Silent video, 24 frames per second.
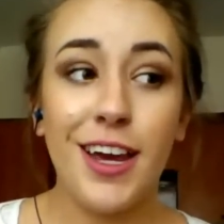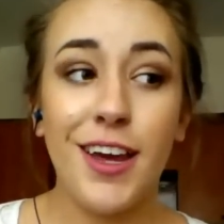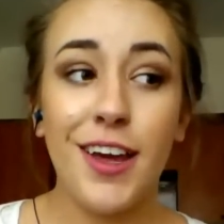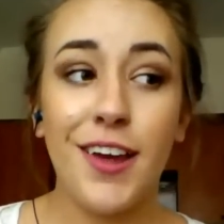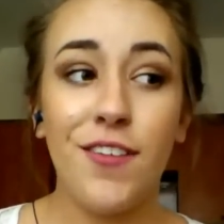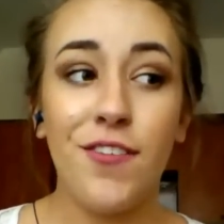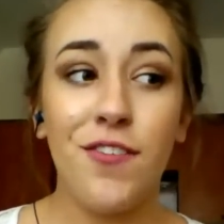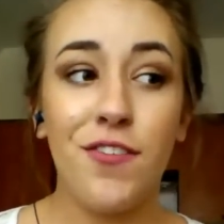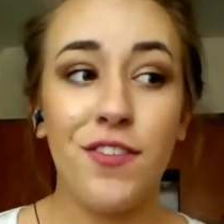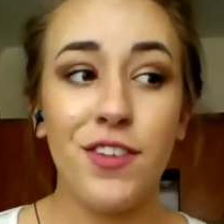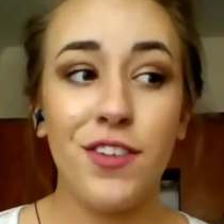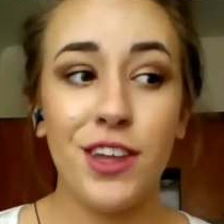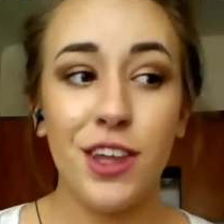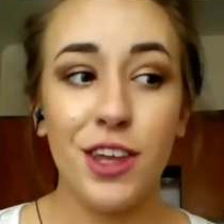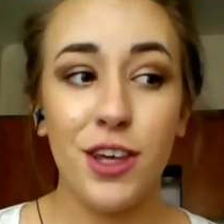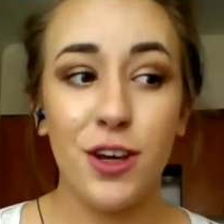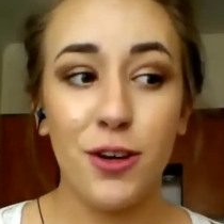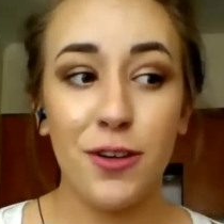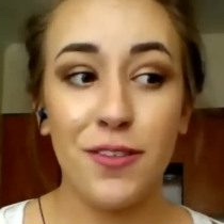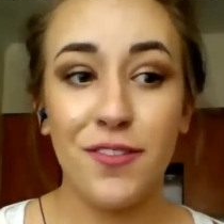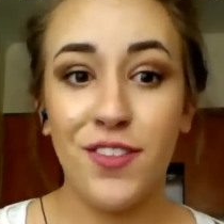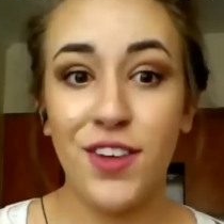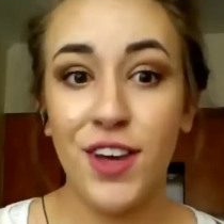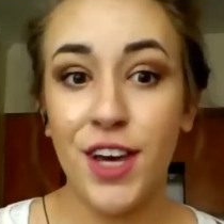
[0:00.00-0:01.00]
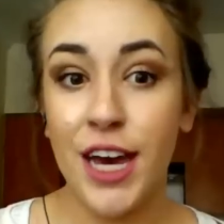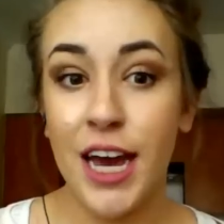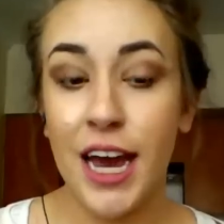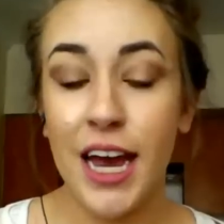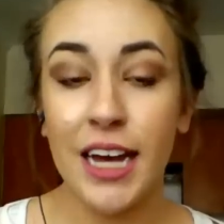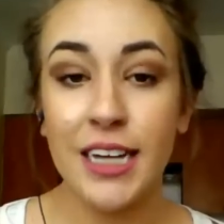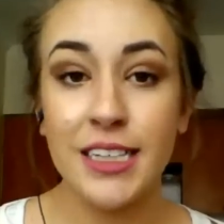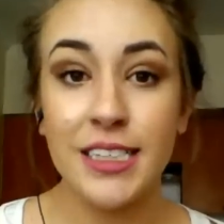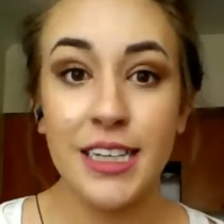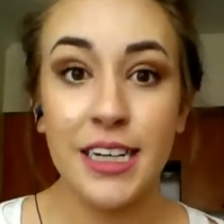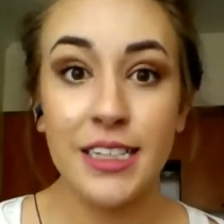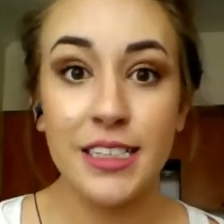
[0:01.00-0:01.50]
If your
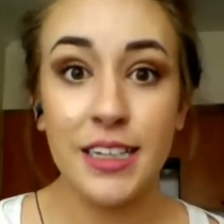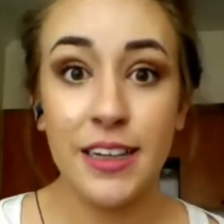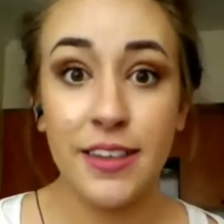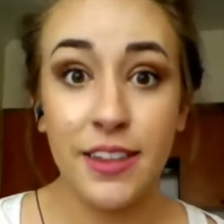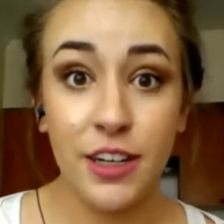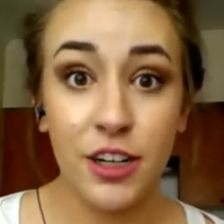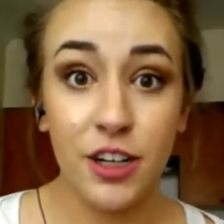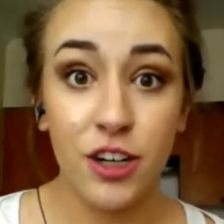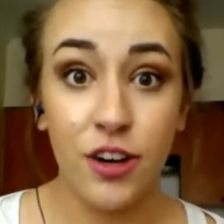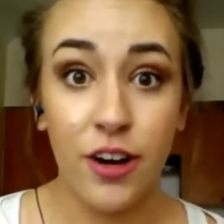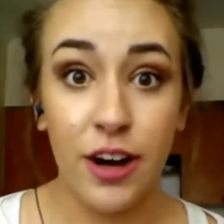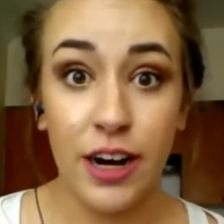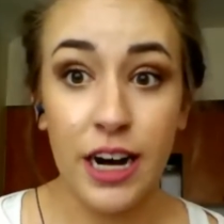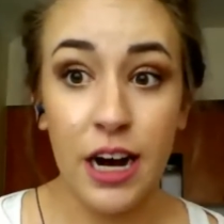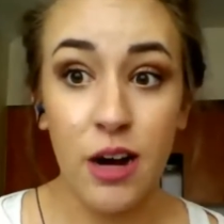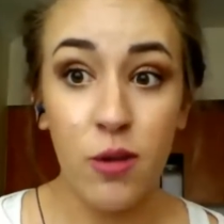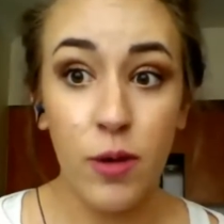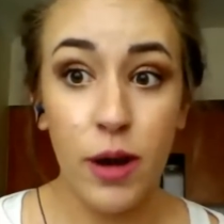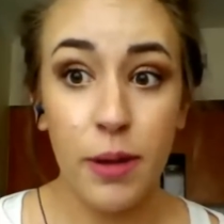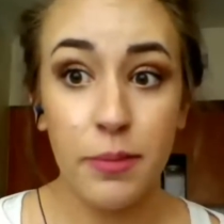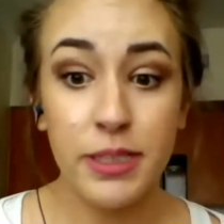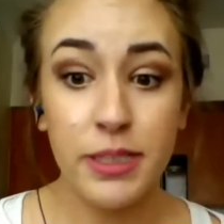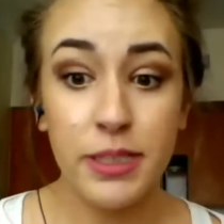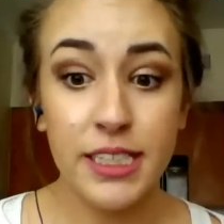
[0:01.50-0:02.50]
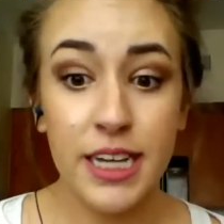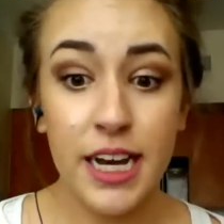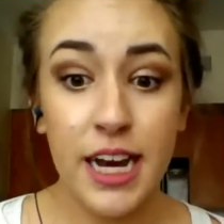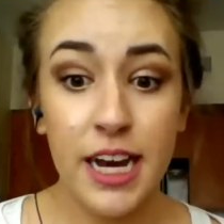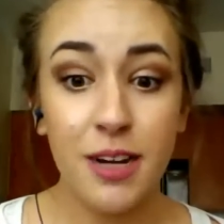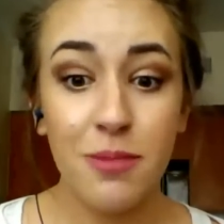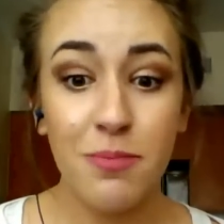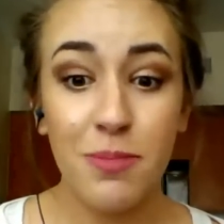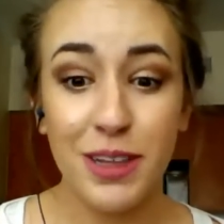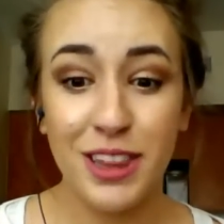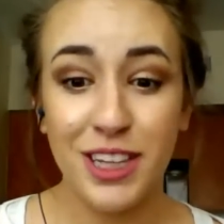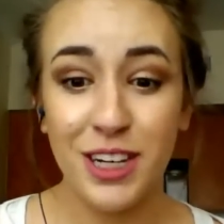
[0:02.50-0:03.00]
VA says that they're great at web
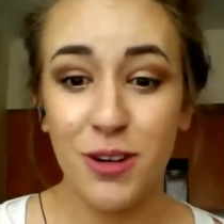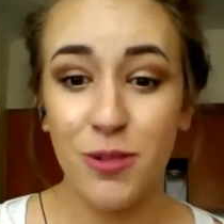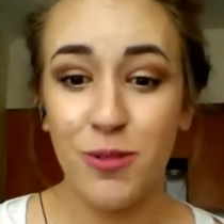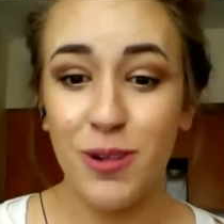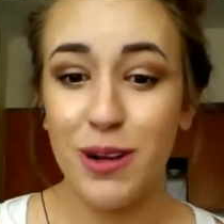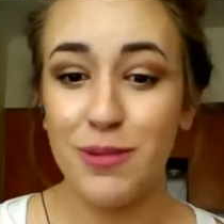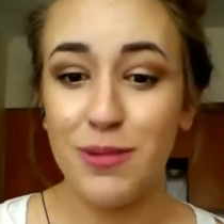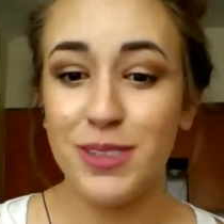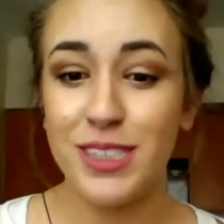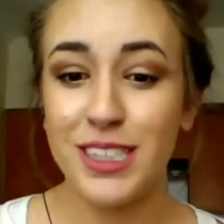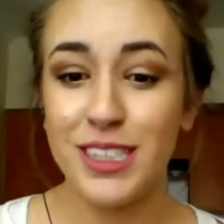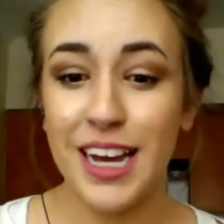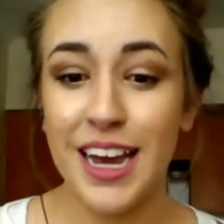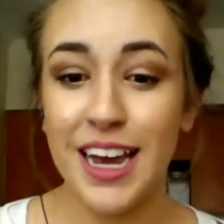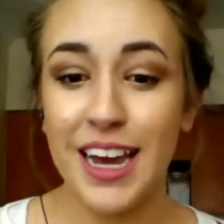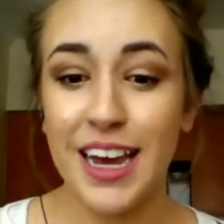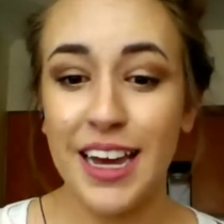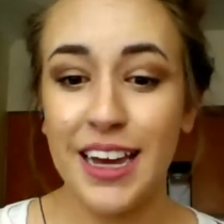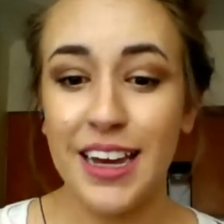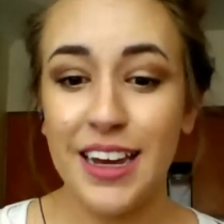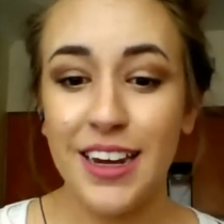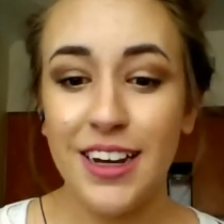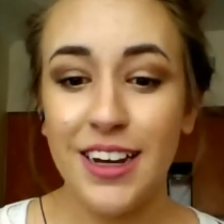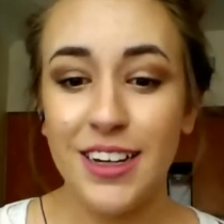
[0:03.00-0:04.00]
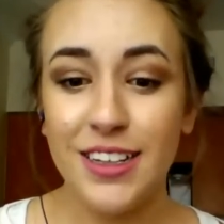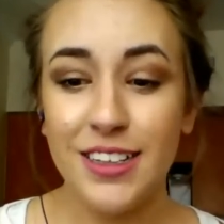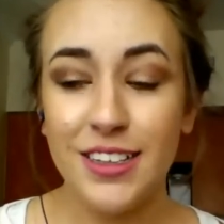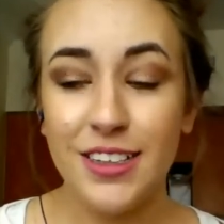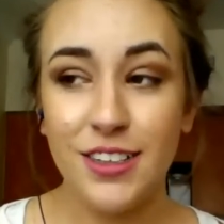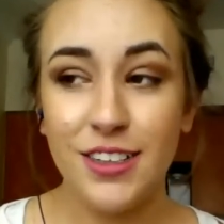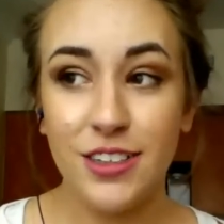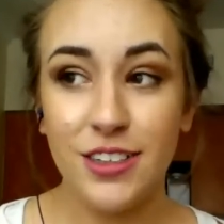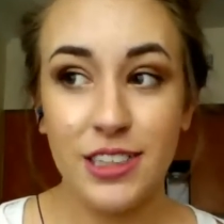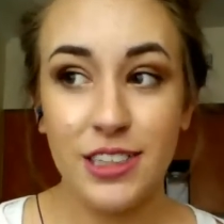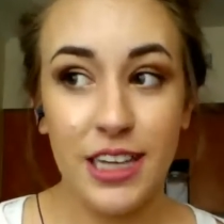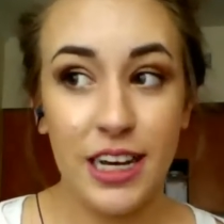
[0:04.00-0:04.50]
design, but their website
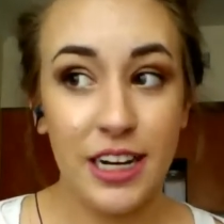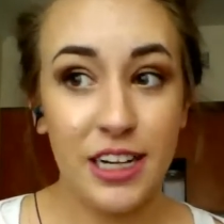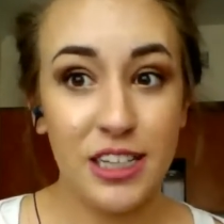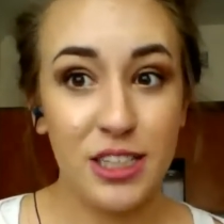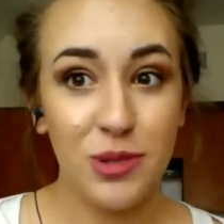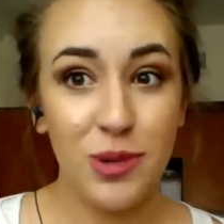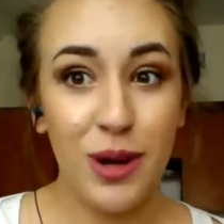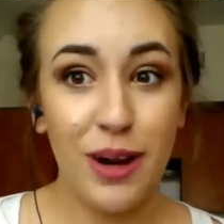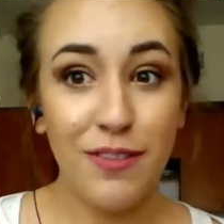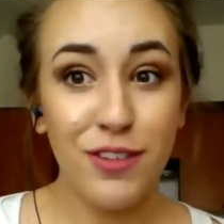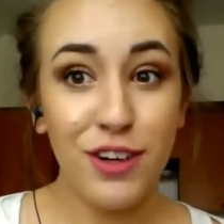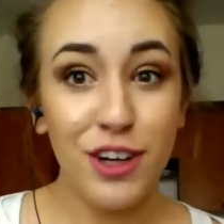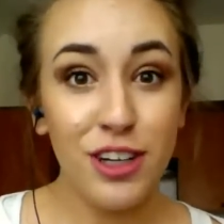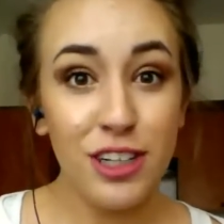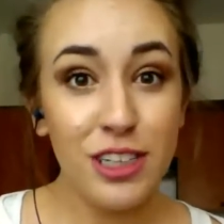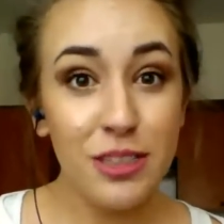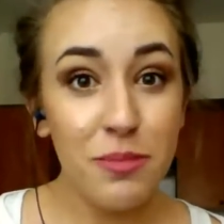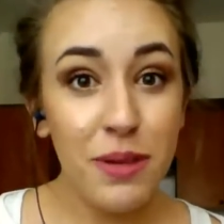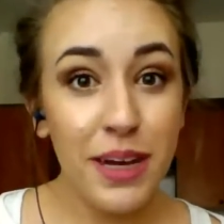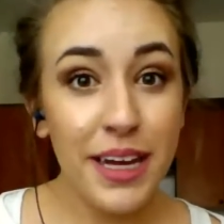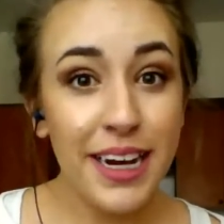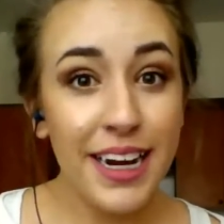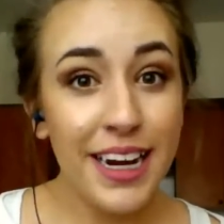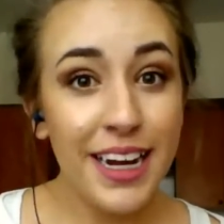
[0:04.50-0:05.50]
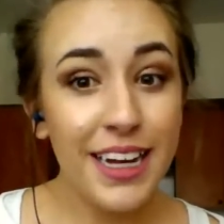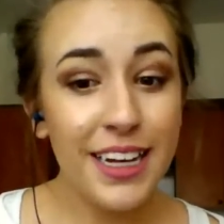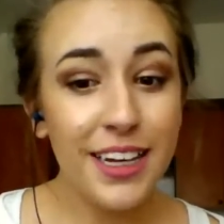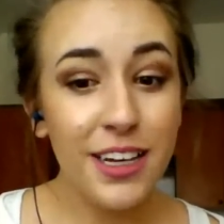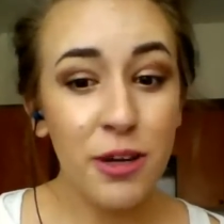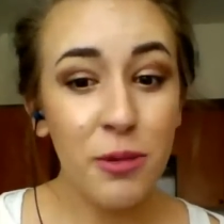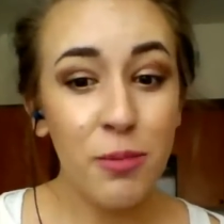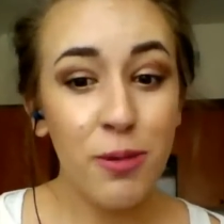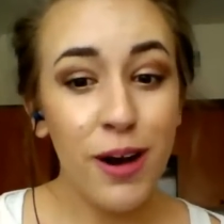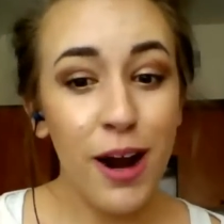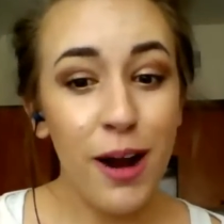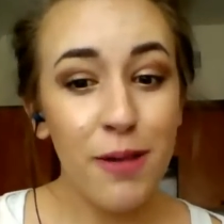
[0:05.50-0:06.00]
looks like a 12-year-old made it,
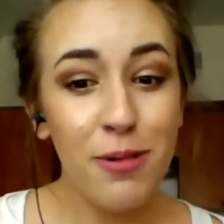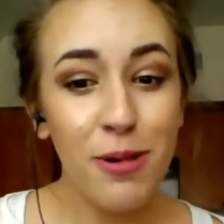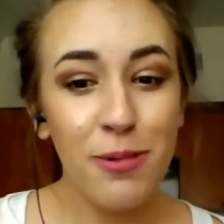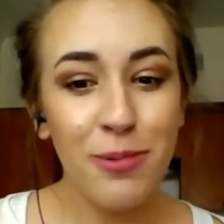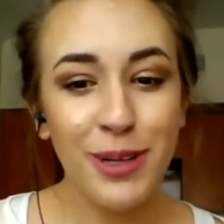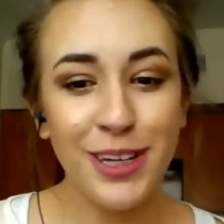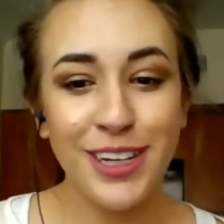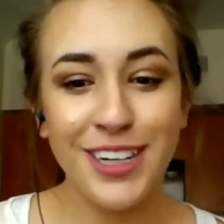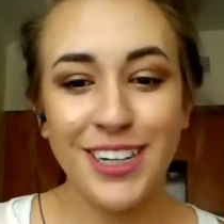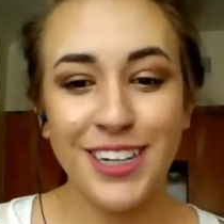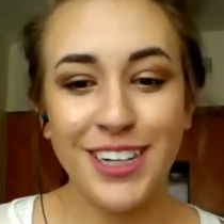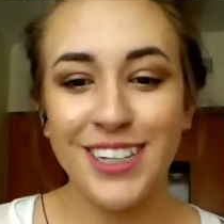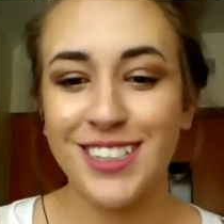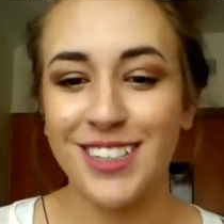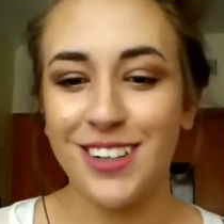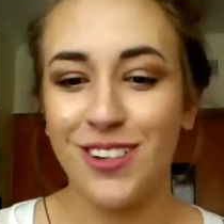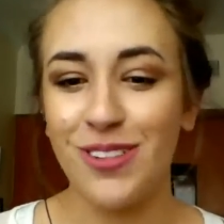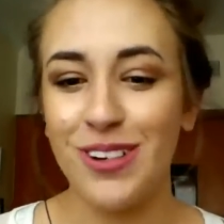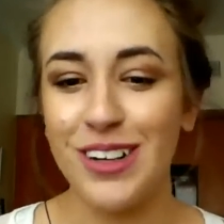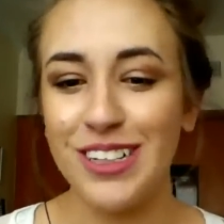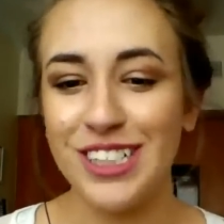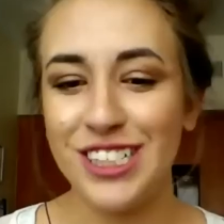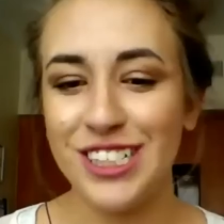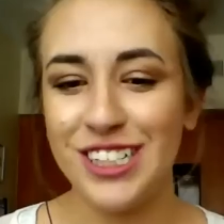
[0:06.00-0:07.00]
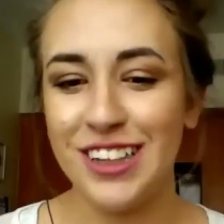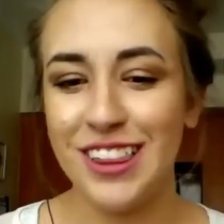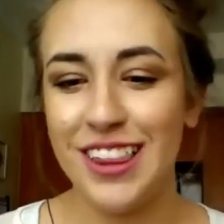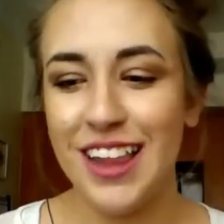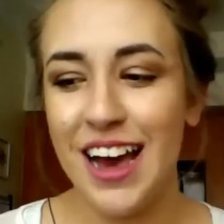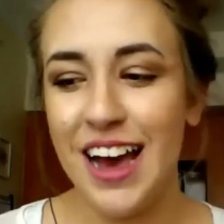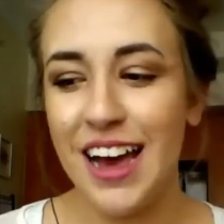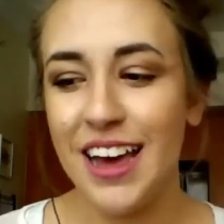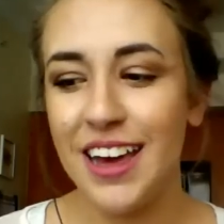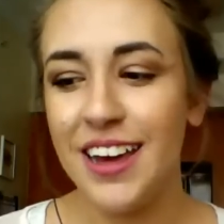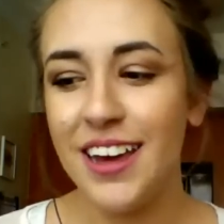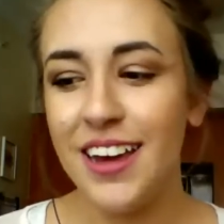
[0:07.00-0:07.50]
you probably need to question
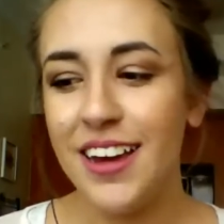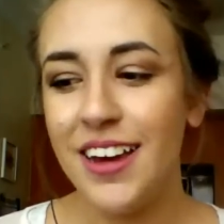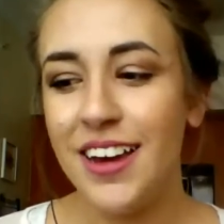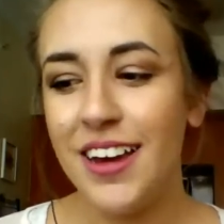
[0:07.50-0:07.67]
that.